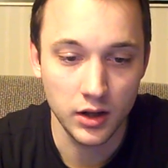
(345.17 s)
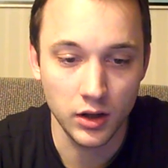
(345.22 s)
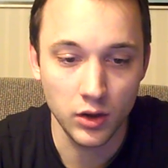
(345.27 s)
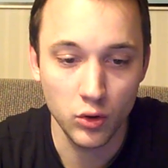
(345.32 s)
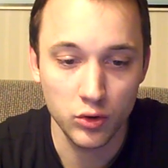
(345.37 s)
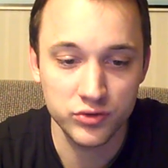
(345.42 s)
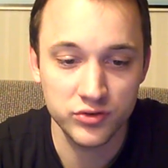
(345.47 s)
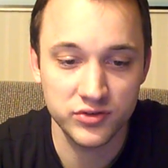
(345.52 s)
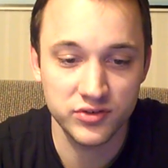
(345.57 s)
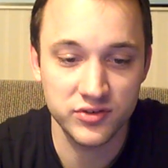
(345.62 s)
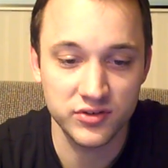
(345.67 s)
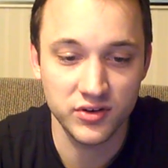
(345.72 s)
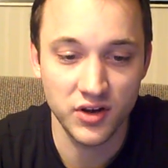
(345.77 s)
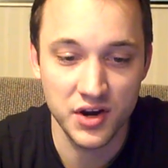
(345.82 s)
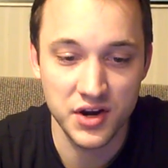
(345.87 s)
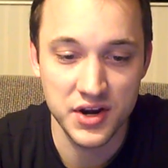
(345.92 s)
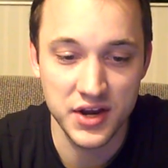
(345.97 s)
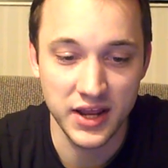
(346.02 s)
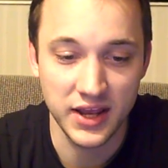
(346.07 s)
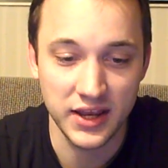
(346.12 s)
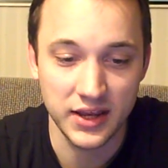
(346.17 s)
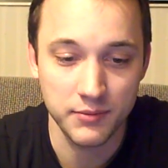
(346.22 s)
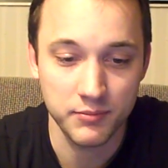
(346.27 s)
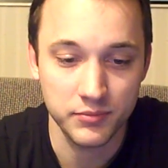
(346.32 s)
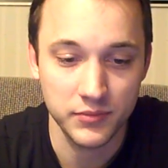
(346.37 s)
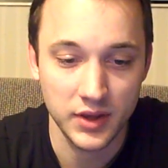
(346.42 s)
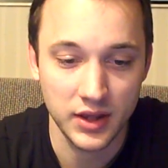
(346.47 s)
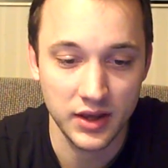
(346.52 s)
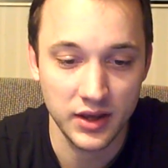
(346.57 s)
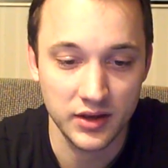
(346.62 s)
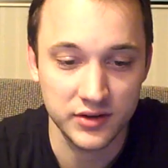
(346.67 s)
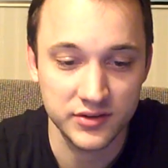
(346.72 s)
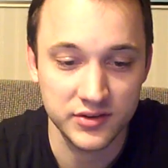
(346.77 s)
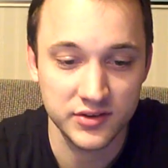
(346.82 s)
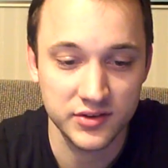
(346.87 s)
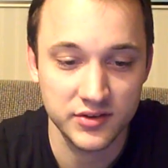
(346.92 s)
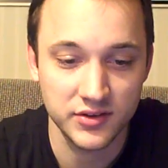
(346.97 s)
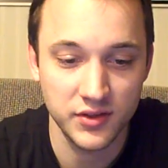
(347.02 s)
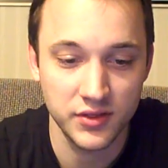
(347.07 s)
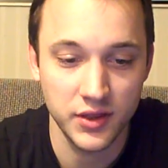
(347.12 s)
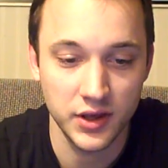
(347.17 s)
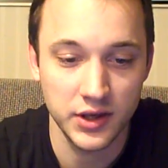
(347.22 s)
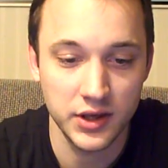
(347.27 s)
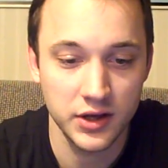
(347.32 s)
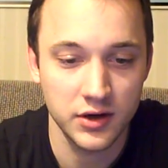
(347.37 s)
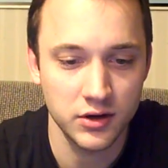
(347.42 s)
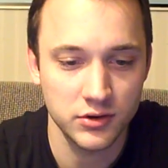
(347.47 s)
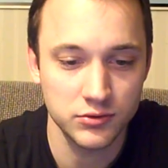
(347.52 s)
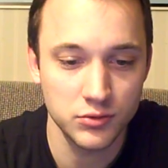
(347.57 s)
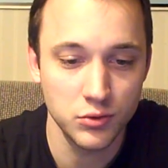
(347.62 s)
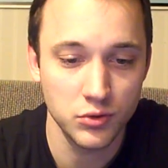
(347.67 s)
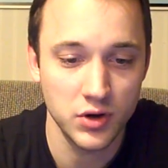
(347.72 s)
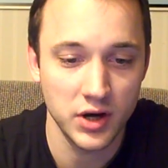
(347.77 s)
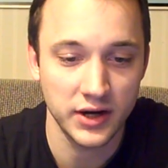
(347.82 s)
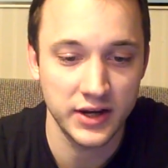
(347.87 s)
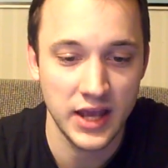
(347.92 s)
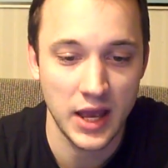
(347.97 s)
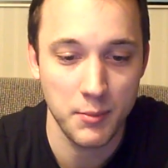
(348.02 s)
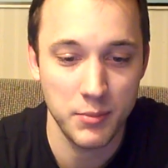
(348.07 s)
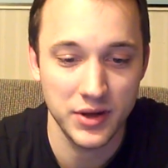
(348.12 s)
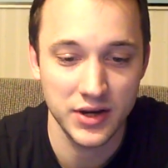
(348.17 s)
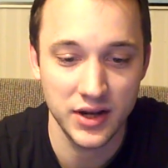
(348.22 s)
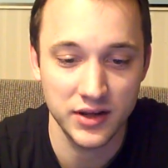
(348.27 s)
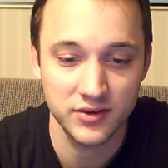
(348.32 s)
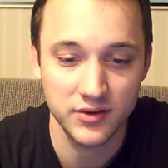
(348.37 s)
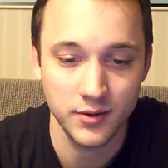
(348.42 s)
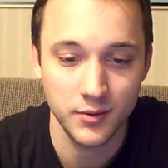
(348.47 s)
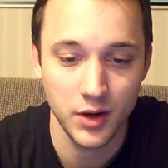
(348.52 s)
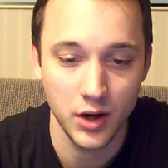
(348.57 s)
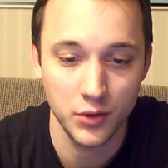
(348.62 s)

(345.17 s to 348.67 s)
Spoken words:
Lost Sunday asks, the Ikaruga cabinet,